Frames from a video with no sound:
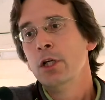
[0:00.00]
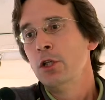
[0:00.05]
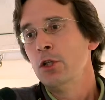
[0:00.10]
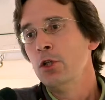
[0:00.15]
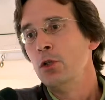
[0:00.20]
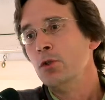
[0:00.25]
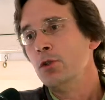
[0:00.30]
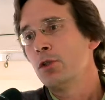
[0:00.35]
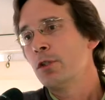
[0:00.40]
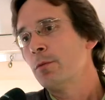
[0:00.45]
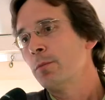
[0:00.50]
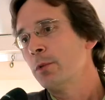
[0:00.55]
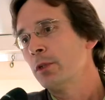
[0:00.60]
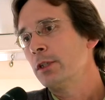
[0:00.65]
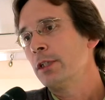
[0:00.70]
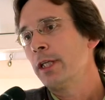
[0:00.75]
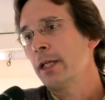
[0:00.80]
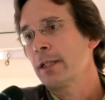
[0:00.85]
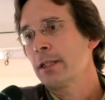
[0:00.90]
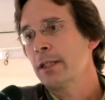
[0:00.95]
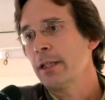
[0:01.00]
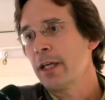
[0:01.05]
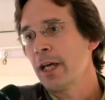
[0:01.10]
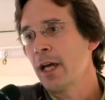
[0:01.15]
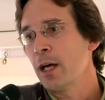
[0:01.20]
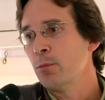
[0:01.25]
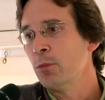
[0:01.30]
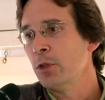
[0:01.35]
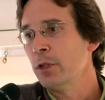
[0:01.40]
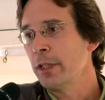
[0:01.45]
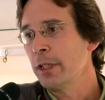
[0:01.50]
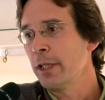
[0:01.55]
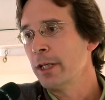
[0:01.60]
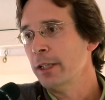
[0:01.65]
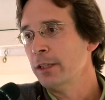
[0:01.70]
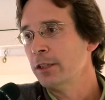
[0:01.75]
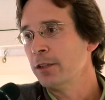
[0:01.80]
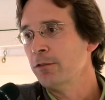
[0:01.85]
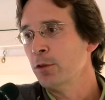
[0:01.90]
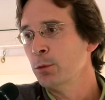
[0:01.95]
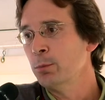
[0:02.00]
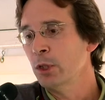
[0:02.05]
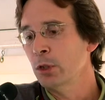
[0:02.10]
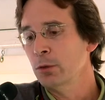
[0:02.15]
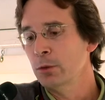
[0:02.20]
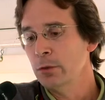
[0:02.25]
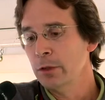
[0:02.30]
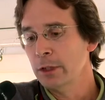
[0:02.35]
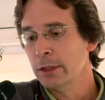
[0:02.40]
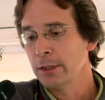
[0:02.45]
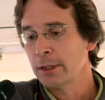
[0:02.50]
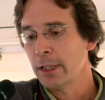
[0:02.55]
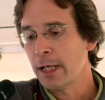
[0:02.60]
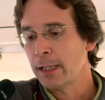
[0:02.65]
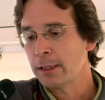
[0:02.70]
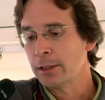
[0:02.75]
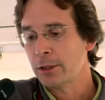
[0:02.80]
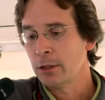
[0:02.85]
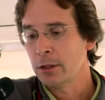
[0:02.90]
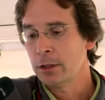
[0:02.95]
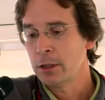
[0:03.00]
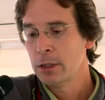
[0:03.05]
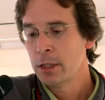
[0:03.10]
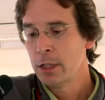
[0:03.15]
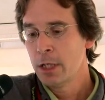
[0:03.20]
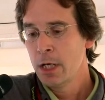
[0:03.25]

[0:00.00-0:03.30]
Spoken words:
used to protect the camera in case of a balloon disaster.